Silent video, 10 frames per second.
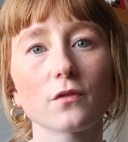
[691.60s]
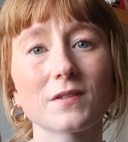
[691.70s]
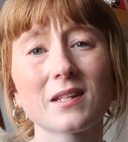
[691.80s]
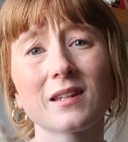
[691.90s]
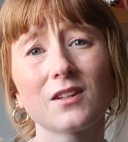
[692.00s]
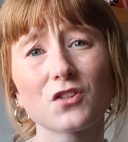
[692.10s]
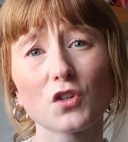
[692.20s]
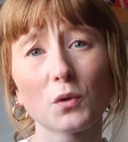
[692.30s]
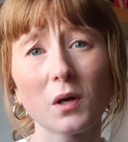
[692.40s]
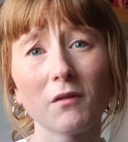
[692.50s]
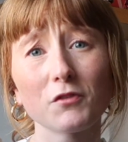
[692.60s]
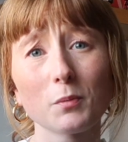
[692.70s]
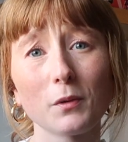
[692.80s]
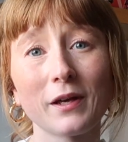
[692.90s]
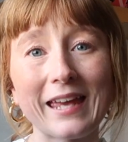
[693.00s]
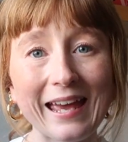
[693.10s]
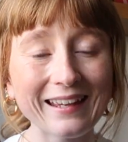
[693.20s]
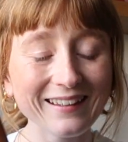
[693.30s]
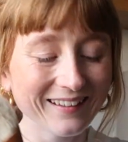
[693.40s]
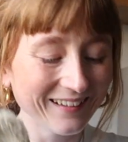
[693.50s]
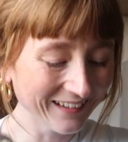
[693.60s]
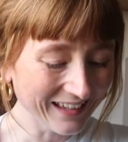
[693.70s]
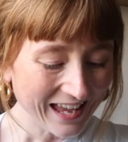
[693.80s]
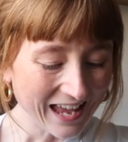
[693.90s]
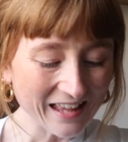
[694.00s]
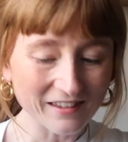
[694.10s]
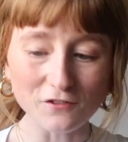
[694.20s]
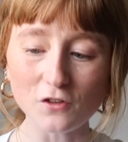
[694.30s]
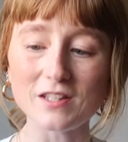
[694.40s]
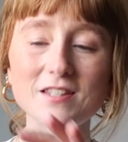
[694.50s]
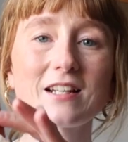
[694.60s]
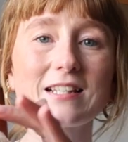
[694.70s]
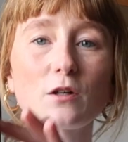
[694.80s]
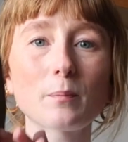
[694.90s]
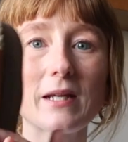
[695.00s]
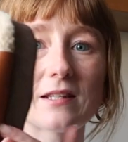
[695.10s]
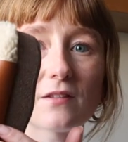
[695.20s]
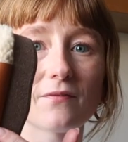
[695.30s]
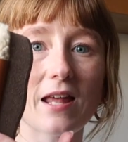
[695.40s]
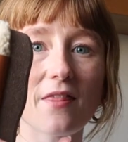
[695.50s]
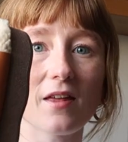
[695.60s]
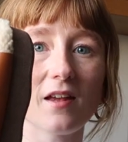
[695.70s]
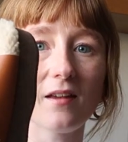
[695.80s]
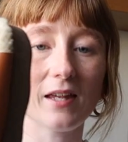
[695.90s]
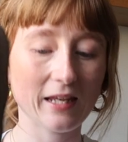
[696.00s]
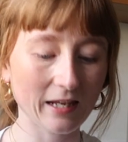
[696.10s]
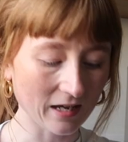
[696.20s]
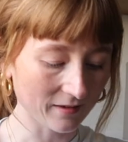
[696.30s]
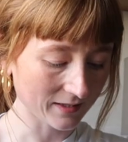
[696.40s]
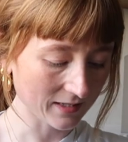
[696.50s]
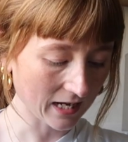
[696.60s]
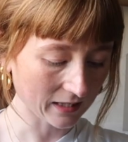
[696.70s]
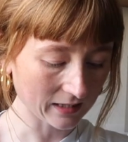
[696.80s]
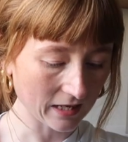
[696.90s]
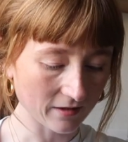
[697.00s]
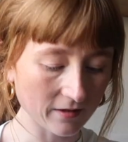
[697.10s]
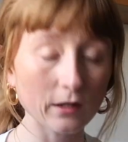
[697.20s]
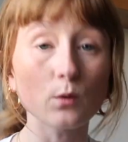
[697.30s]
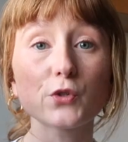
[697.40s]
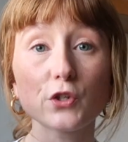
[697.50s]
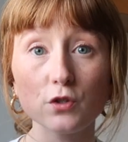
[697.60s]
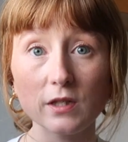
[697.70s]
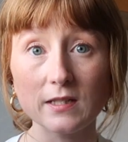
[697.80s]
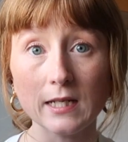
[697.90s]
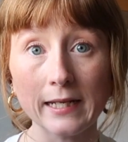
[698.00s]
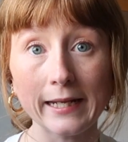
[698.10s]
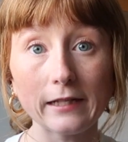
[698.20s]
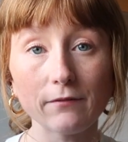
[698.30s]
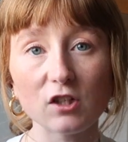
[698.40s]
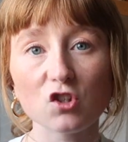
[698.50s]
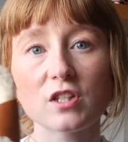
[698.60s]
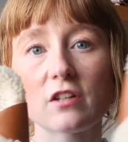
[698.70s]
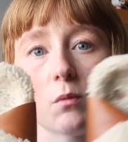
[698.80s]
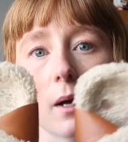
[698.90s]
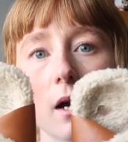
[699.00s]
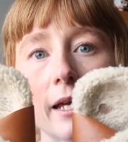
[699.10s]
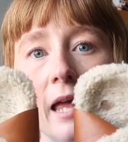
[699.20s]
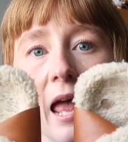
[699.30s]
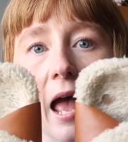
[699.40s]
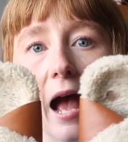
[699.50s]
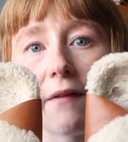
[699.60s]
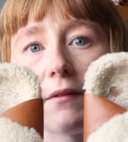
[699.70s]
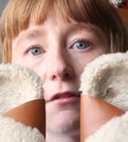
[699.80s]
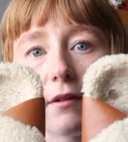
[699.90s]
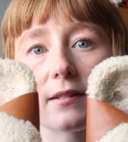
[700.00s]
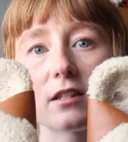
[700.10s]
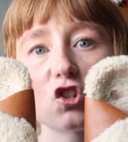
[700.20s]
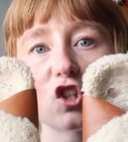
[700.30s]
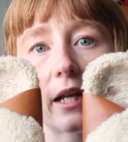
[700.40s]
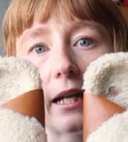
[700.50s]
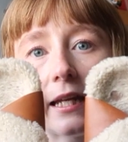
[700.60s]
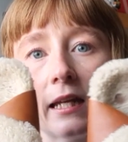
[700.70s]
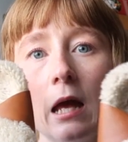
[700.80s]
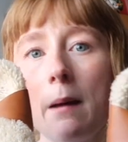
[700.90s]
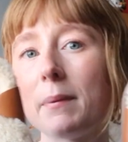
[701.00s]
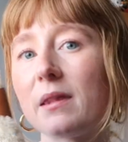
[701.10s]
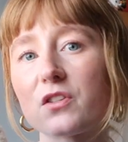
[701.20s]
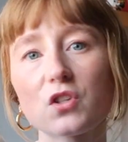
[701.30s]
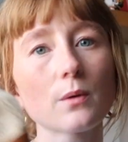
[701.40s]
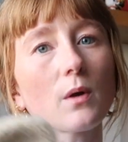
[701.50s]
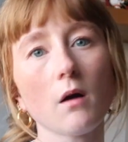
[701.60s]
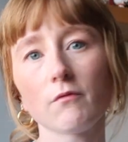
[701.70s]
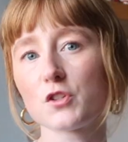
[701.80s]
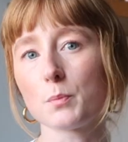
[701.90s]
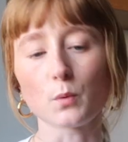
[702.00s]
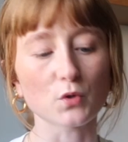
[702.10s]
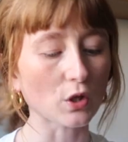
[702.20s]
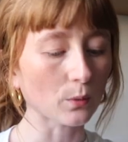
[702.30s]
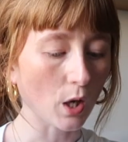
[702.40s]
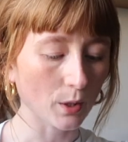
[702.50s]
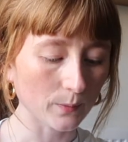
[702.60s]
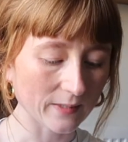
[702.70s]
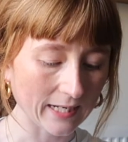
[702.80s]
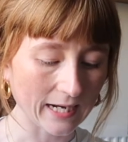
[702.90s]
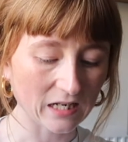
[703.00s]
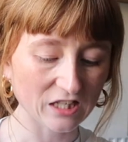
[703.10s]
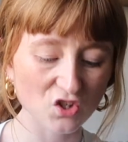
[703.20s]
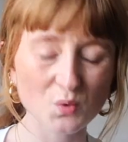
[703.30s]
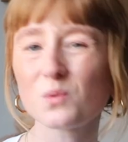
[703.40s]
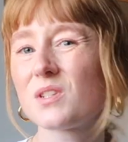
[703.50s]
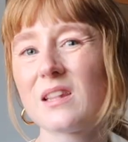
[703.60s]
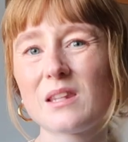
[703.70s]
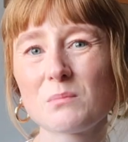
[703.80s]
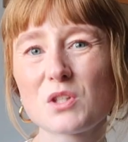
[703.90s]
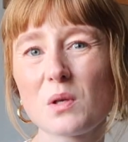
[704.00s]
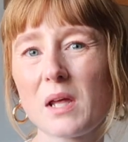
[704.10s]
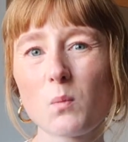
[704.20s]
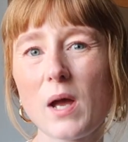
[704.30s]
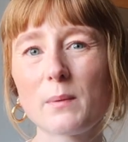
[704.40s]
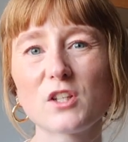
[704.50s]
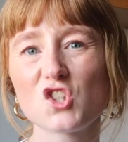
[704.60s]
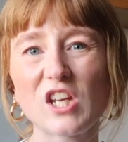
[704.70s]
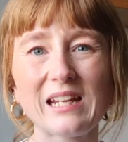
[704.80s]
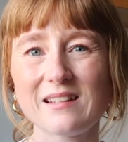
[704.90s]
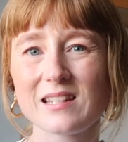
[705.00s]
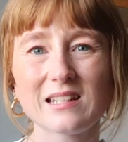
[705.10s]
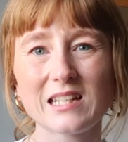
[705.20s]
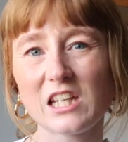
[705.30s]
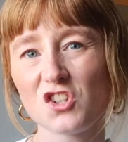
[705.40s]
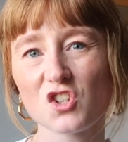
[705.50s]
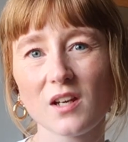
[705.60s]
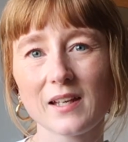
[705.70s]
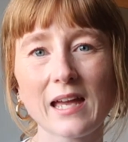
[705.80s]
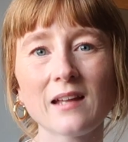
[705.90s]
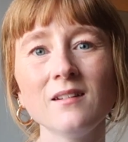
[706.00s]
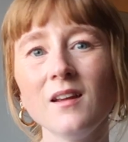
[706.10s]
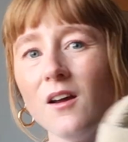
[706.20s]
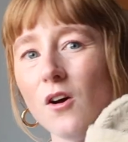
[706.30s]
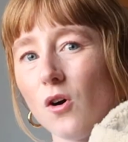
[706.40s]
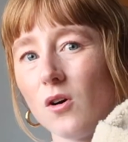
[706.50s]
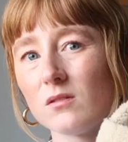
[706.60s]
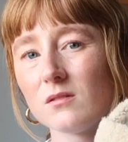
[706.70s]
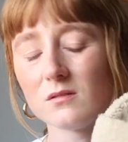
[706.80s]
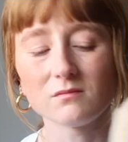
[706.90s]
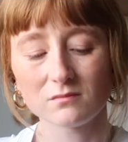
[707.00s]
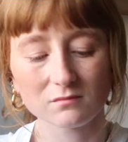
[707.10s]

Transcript: obviously they're so comfortable looking. They've got this nice little piece of leather here, this tan leather. They also do these in a navy, just FYI. And then the rest is shearling. But they're so comfortable, so cozy. And I just wanted them to like wear with jeans and a t-shirt again on